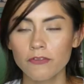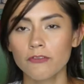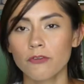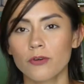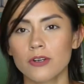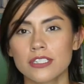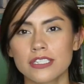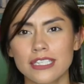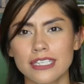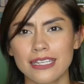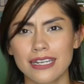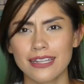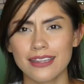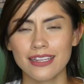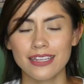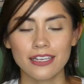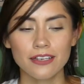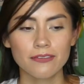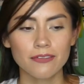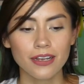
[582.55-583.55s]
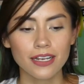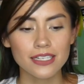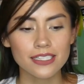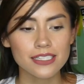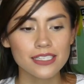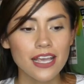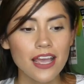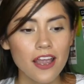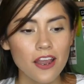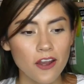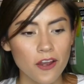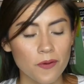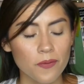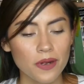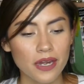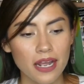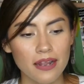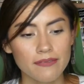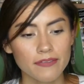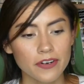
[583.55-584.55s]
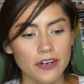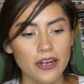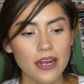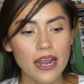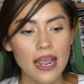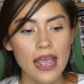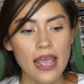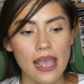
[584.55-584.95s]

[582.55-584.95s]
14, I think it was, or whatever,